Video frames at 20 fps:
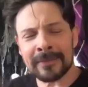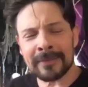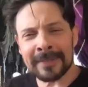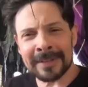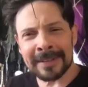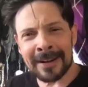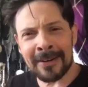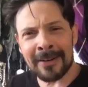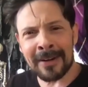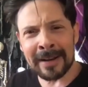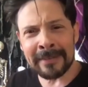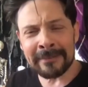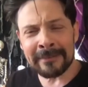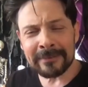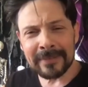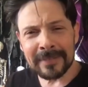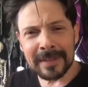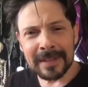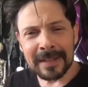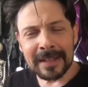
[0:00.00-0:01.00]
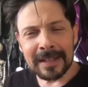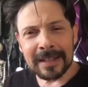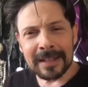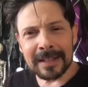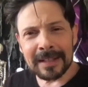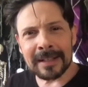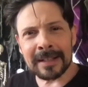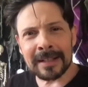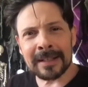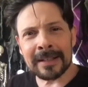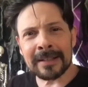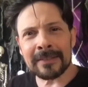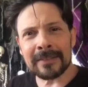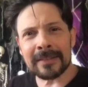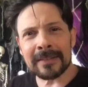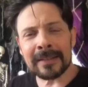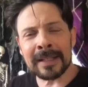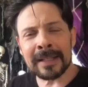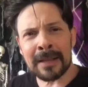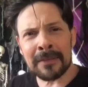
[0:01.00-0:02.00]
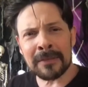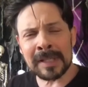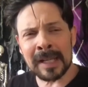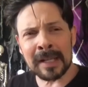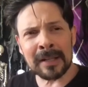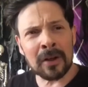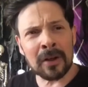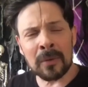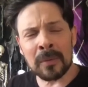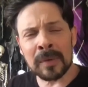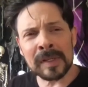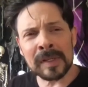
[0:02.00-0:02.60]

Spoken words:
All right. Yeah, and always,